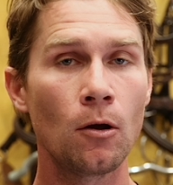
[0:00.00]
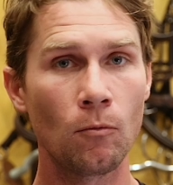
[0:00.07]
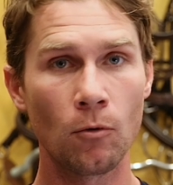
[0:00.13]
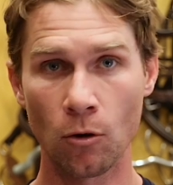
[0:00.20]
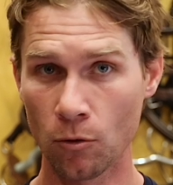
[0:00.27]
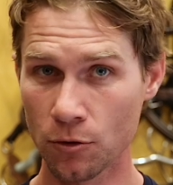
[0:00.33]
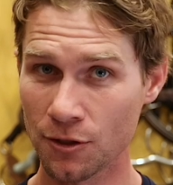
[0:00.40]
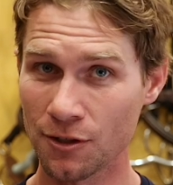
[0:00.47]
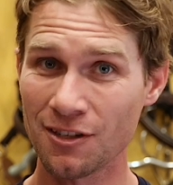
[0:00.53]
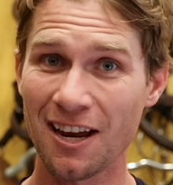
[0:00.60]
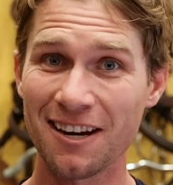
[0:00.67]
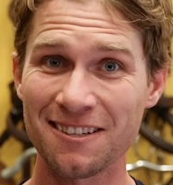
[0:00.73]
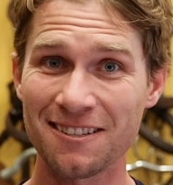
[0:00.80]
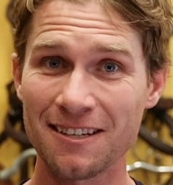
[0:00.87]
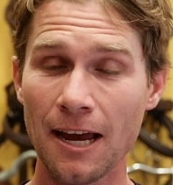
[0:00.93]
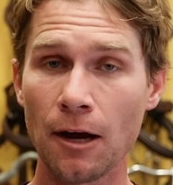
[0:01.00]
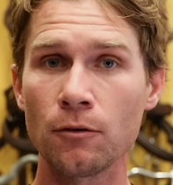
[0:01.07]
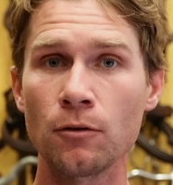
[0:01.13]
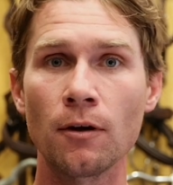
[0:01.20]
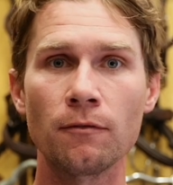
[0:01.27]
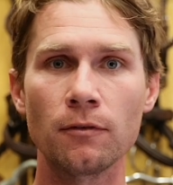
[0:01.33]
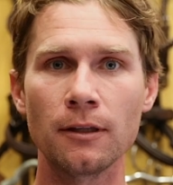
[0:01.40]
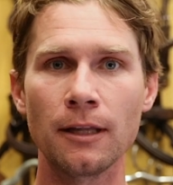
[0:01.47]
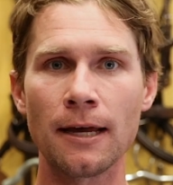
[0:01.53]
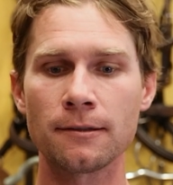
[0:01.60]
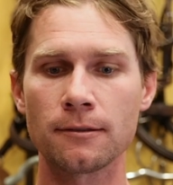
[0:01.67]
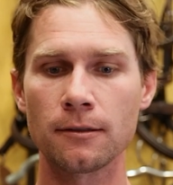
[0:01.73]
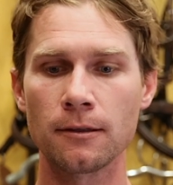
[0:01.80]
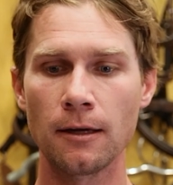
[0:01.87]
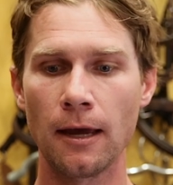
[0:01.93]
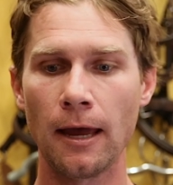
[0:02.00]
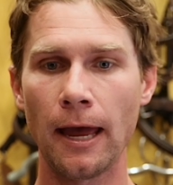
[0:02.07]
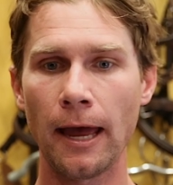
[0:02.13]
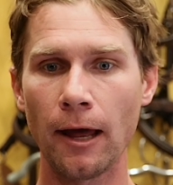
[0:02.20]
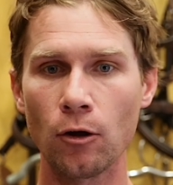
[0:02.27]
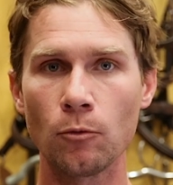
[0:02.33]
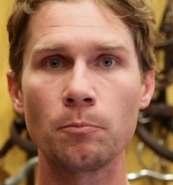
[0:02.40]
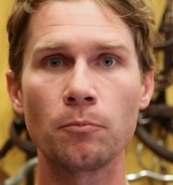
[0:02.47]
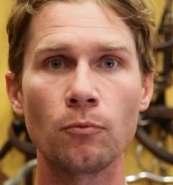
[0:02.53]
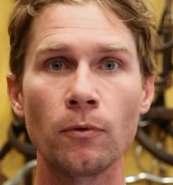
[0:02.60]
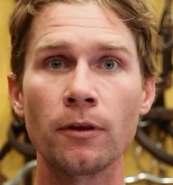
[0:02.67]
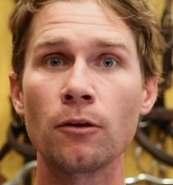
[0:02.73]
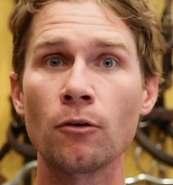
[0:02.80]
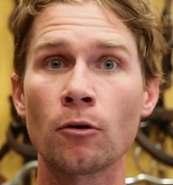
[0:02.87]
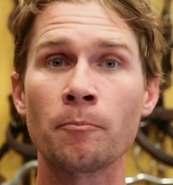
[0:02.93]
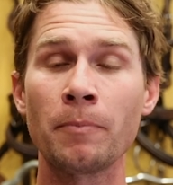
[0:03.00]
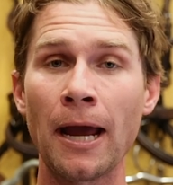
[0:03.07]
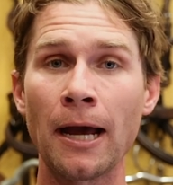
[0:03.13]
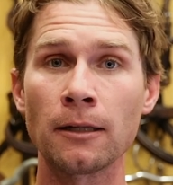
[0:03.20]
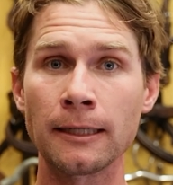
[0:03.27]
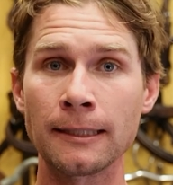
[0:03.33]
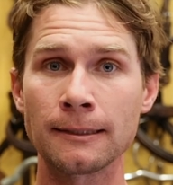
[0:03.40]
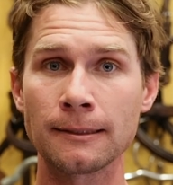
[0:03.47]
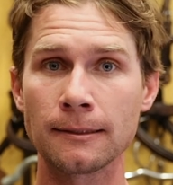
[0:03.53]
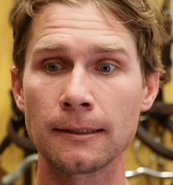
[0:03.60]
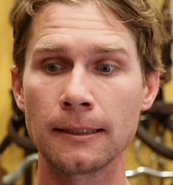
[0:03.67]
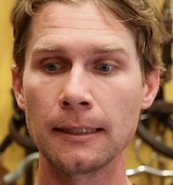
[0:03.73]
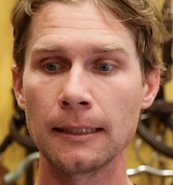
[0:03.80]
When a horse's head is down, you have less help with your balance.